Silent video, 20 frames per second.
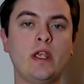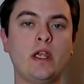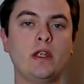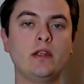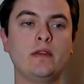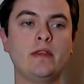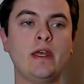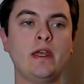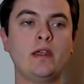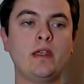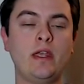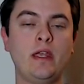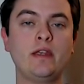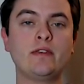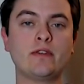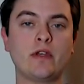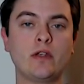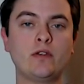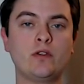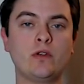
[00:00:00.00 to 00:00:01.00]
And in that
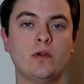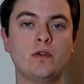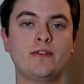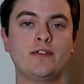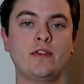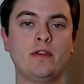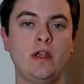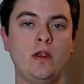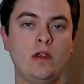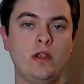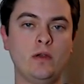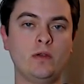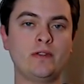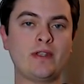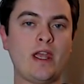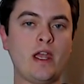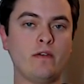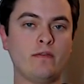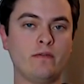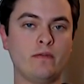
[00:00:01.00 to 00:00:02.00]
case, I chose
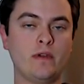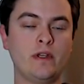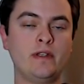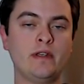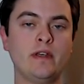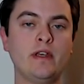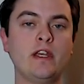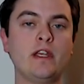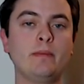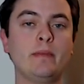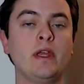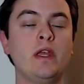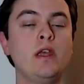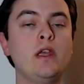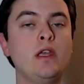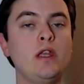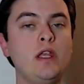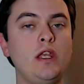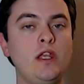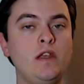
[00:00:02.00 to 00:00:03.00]
scenarios every time,
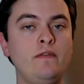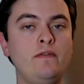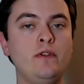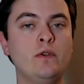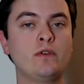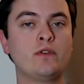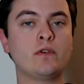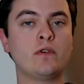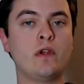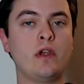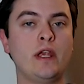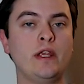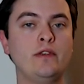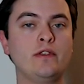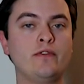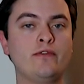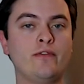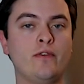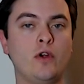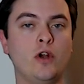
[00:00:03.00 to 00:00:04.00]
if you're trying
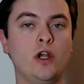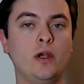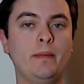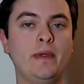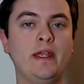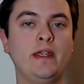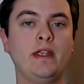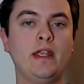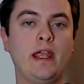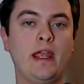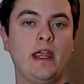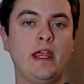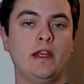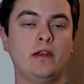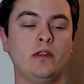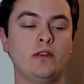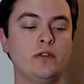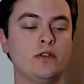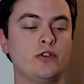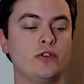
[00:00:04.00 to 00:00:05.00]
to farm and
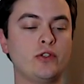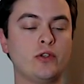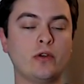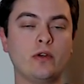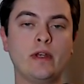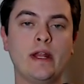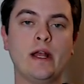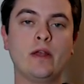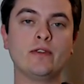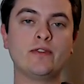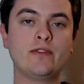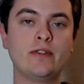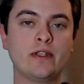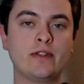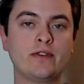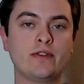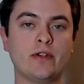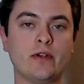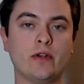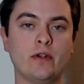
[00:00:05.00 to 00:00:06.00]
gain, just churn out
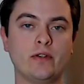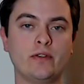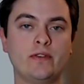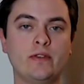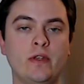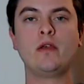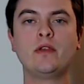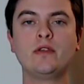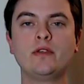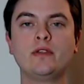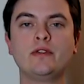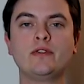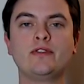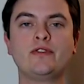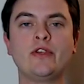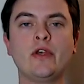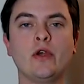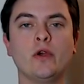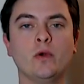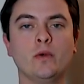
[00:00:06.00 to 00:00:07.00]
6 stars.
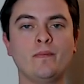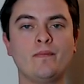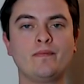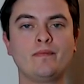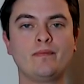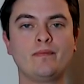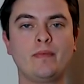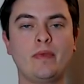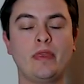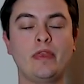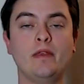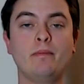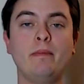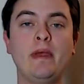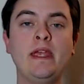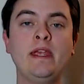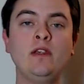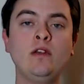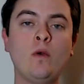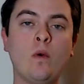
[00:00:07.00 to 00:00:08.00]
So the
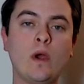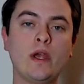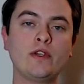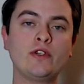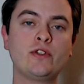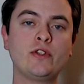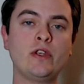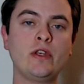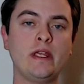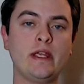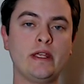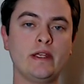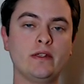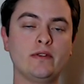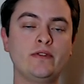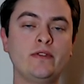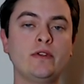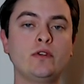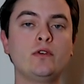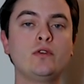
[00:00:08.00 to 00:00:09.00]
main question
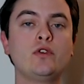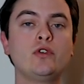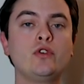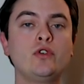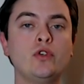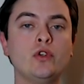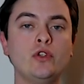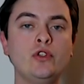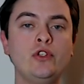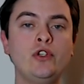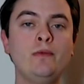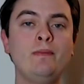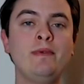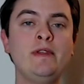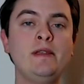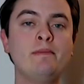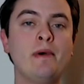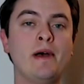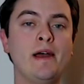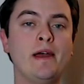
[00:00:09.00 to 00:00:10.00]
is, should you
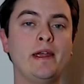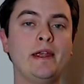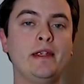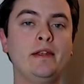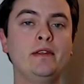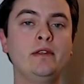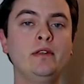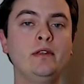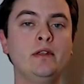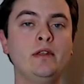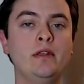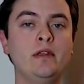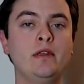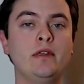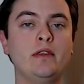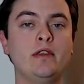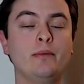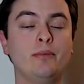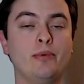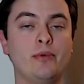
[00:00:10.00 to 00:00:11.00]
be buying
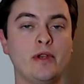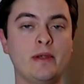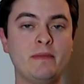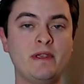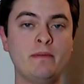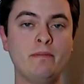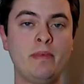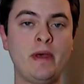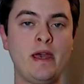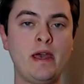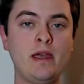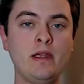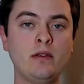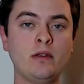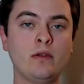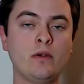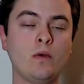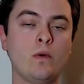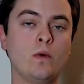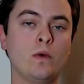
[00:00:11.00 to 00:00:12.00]
the premium
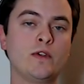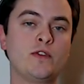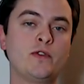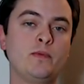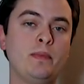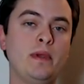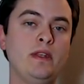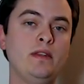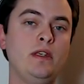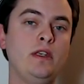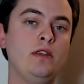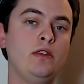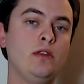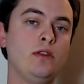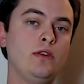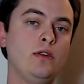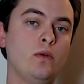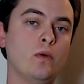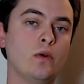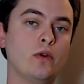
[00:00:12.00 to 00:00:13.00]
pack or
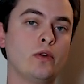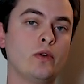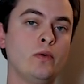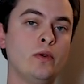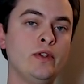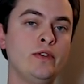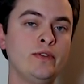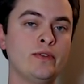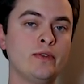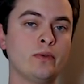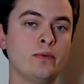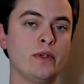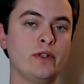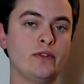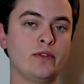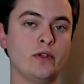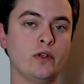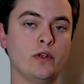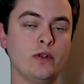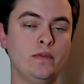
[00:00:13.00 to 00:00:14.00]
spending your crystal
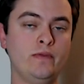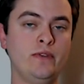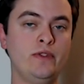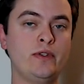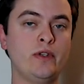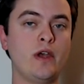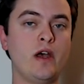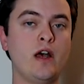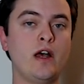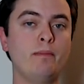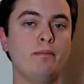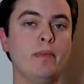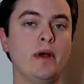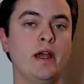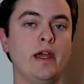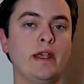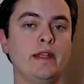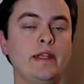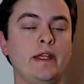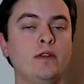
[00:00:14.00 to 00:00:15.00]
reserves on
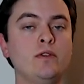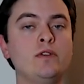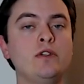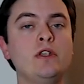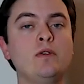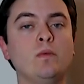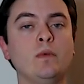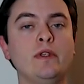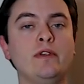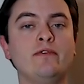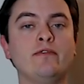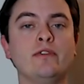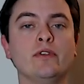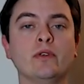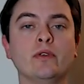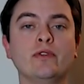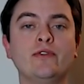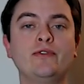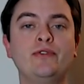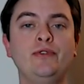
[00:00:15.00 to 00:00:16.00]
buying energy
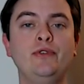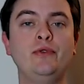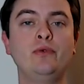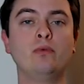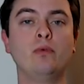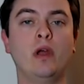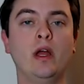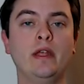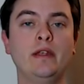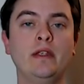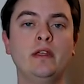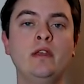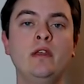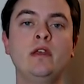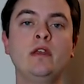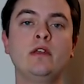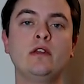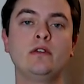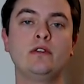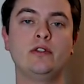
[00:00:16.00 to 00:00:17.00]
refills to run
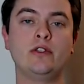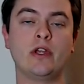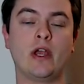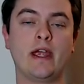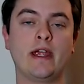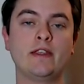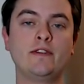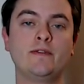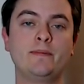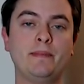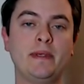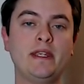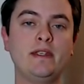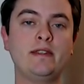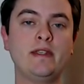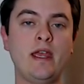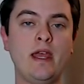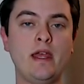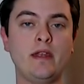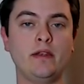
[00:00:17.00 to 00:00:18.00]
Giants
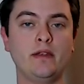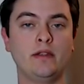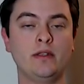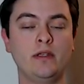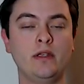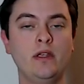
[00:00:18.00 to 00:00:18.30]
B10?